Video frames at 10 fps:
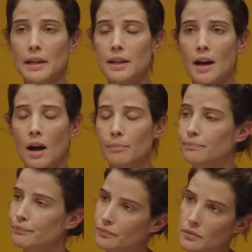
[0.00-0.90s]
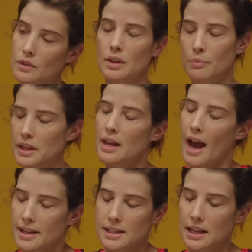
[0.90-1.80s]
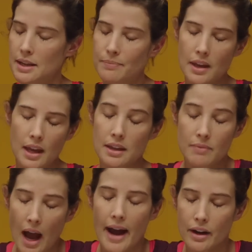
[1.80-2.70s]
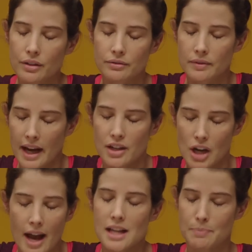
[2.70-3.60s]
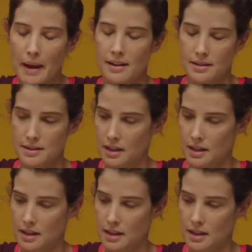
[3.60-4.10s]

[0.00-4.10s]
mean, um, yes, he he hired like a jazz band to